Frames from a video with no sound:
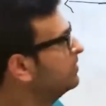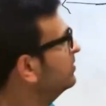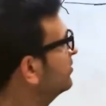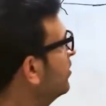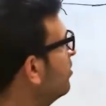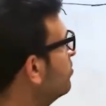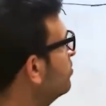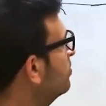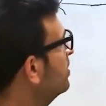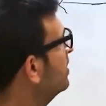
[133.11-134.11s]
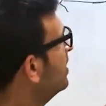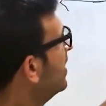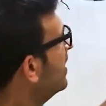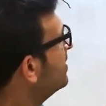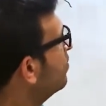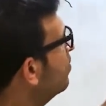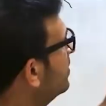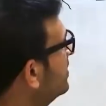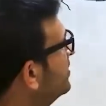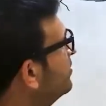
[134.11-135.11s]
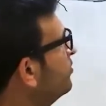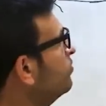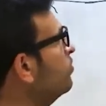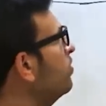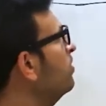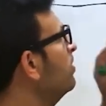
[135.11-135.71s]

So in order to